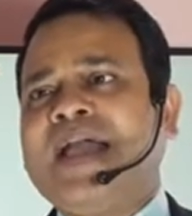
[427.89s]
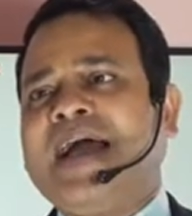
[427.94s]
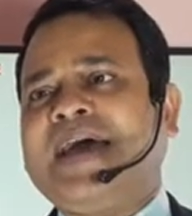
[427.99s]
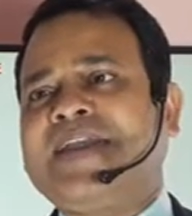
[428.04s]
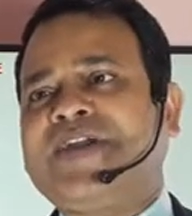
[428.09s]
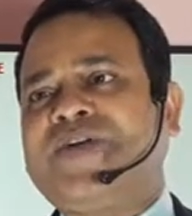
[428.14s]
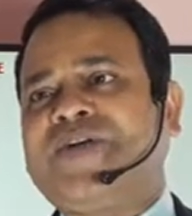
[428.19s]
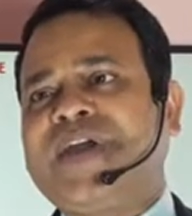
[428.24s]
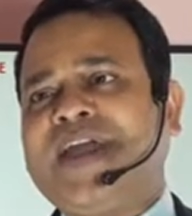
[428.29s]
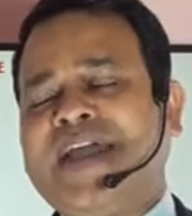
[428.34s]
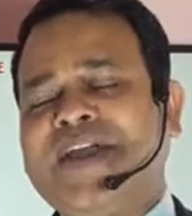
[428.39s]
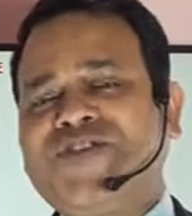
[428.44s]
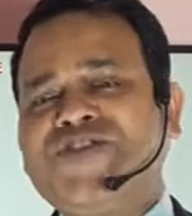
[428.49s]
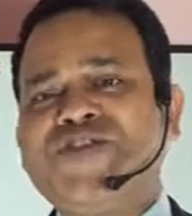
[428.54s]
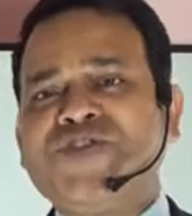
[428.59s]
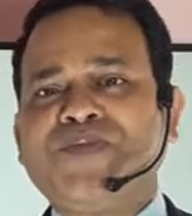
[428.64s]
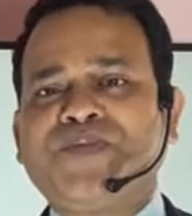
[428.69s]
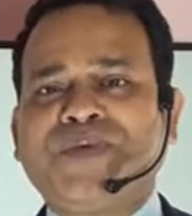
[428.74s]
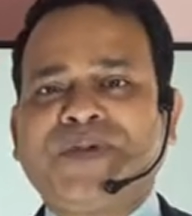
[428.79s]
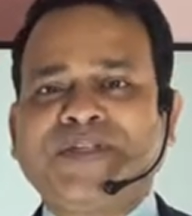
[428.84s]
and around
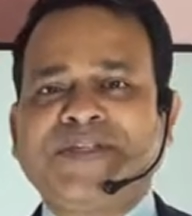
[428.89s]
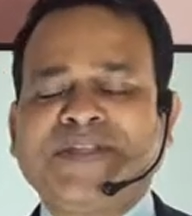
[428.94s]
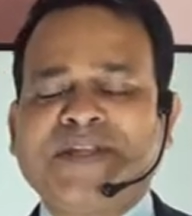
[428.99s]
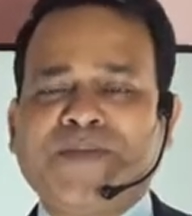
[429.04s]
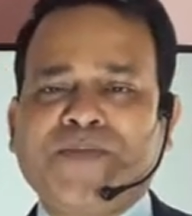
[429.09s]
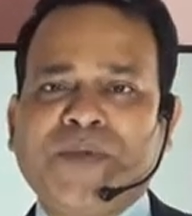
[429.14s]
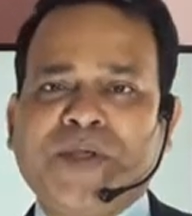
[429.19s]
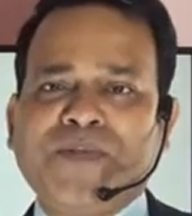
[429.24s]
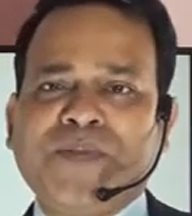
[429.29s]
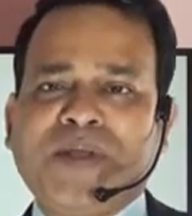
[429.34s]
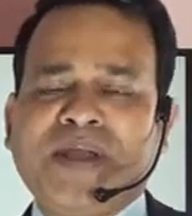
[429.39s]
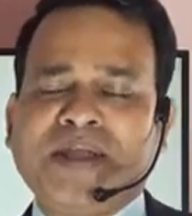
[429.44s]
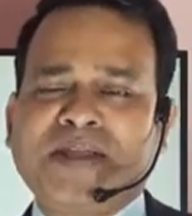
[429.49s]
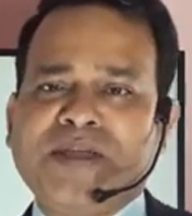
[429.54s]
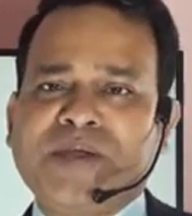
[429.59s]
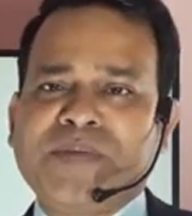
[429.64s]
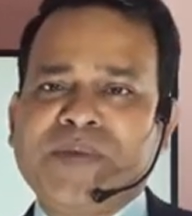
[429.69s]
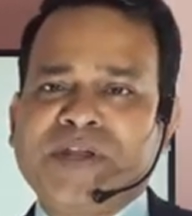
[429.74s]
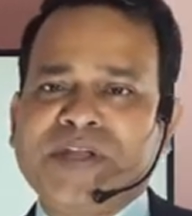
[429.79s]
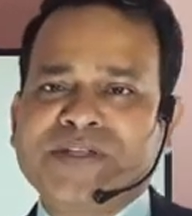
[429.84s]
18% people are
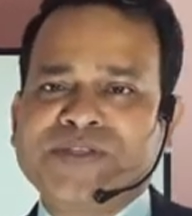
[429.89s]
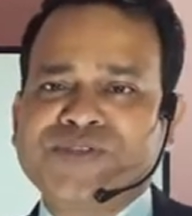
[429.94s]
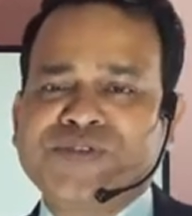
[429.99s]
committing